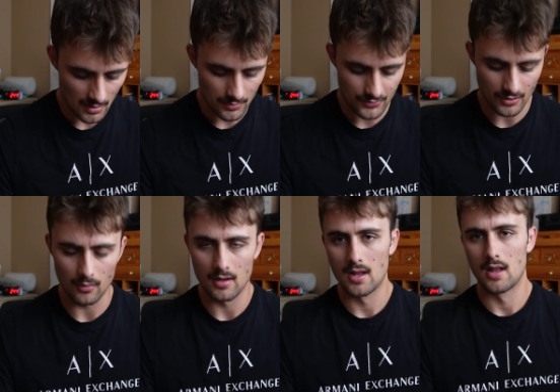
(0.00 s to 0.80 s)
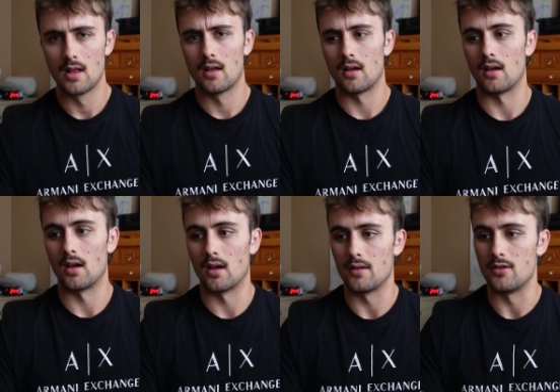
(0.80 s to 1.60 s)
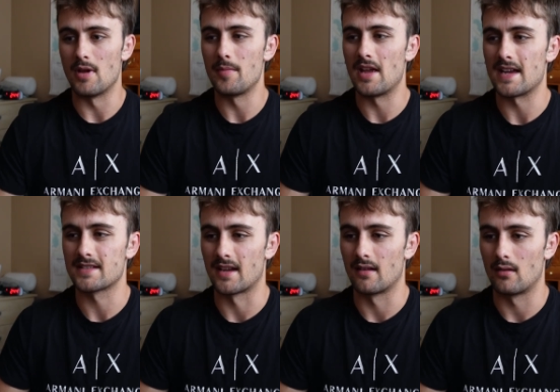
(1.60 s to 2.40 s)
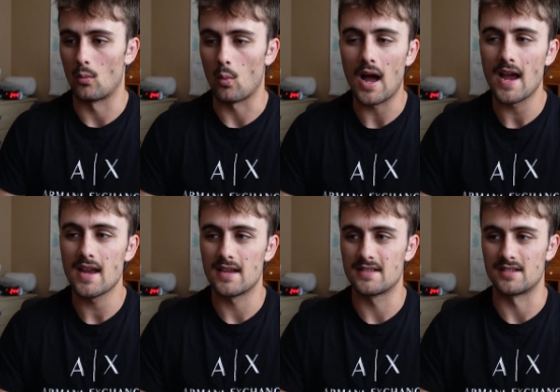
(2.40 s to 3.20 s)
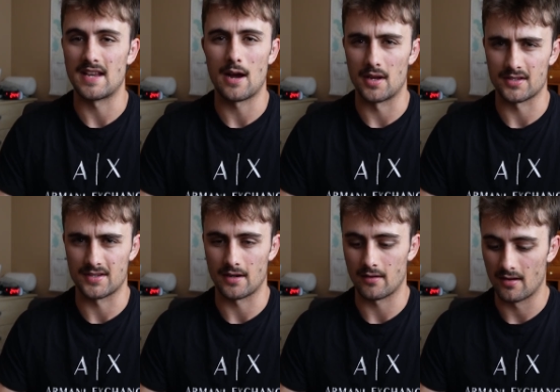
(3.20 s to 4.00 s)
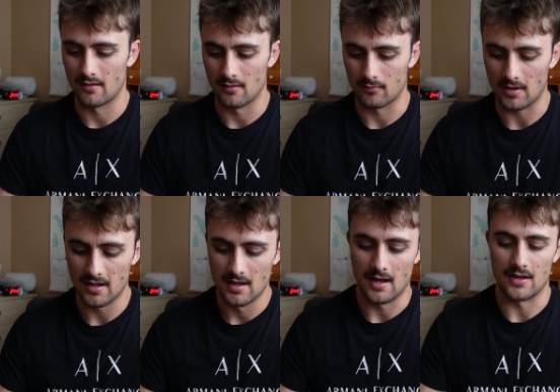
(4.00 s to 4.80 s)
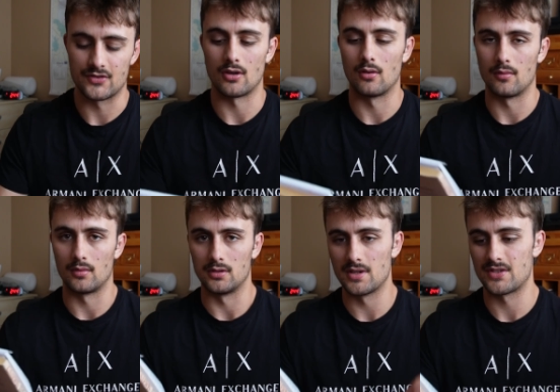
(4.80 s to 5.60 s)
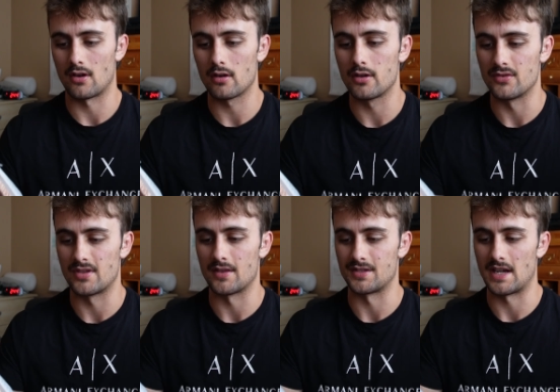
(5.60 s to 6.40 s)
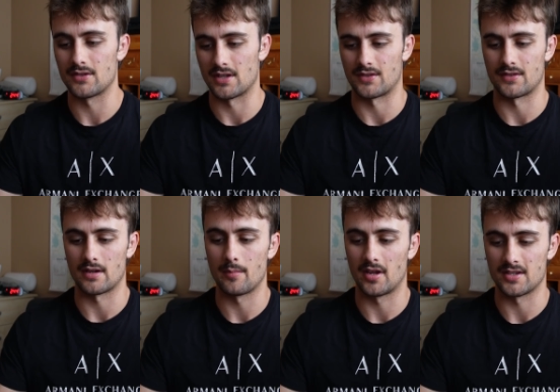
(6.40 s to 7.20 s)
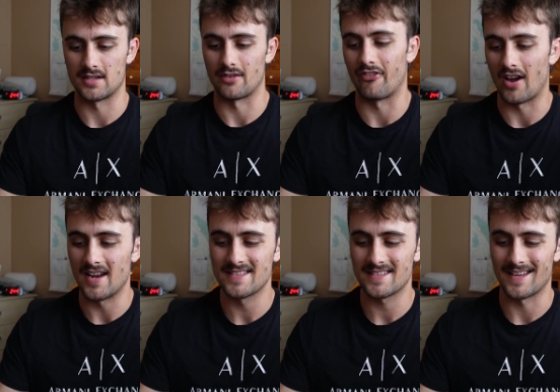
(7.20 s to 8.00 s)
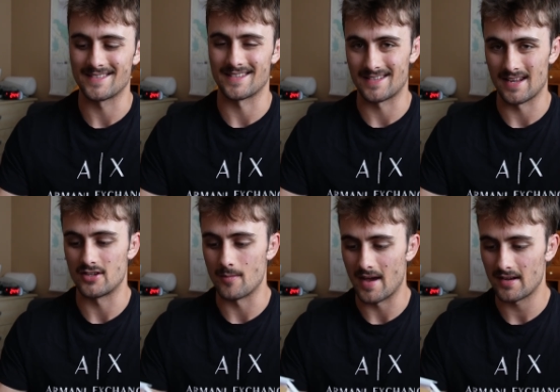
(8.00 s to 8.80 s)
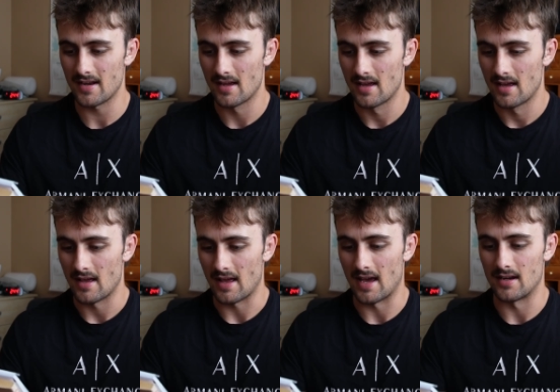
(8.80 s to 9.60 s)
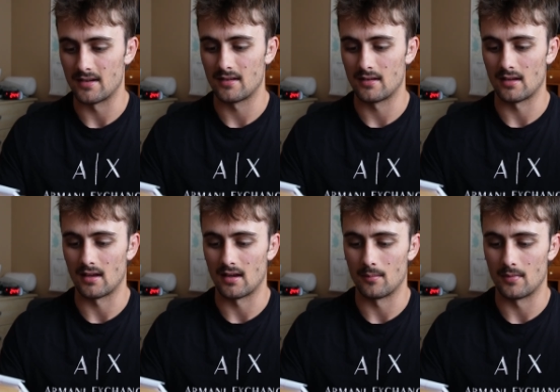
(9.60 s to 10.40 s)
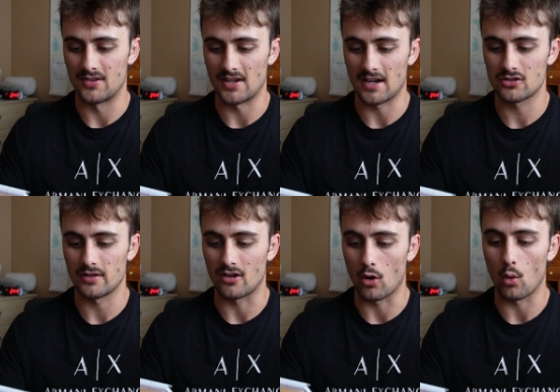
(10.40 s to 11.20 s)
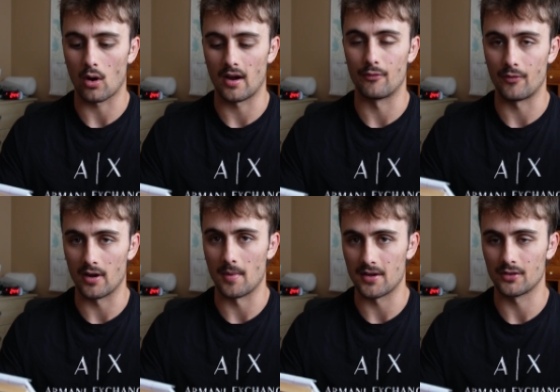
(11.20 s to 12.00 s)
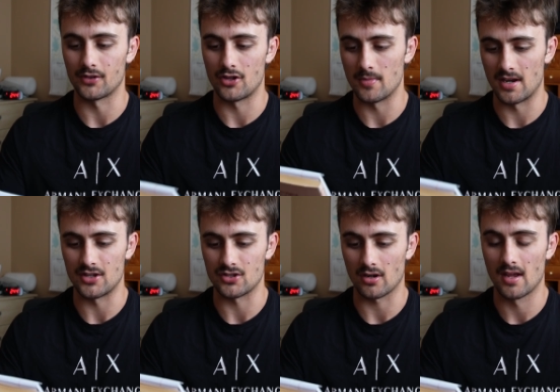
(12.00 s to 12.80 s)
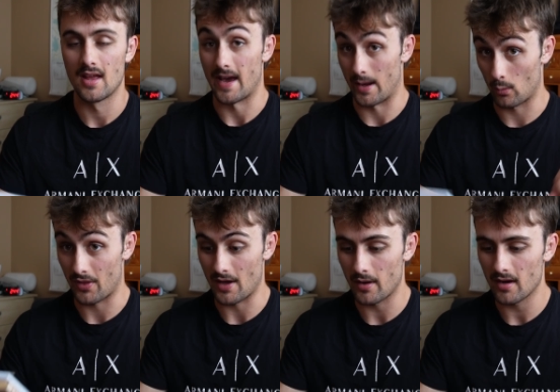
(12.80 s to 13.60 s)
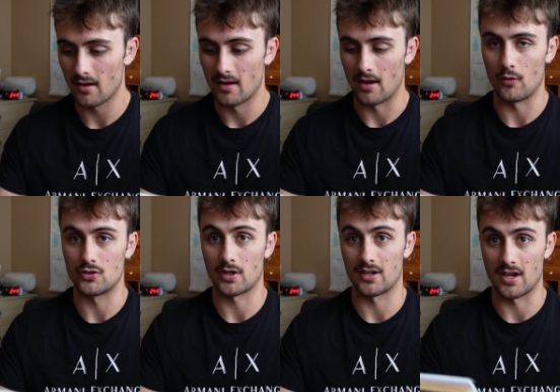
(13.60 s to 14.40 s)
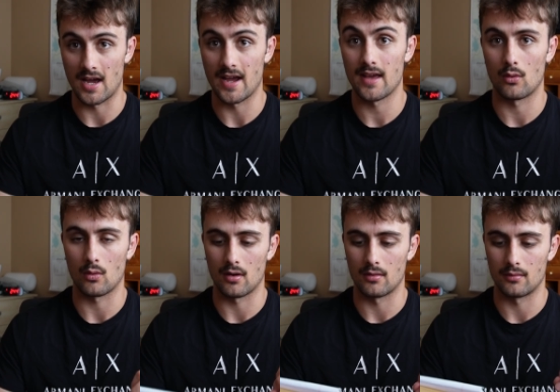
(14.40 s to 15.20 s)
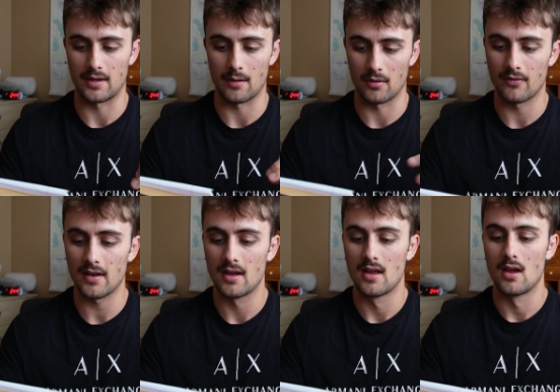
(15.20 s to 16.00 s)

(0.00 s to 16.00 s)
So you may be asking, why is the Tao necessary, right? And so Lewis argues that the Tao is necessary because it defines and sustains humanity, and it's actually core and fundamental to human nature. And without it, if we try to deny it or get rid of it,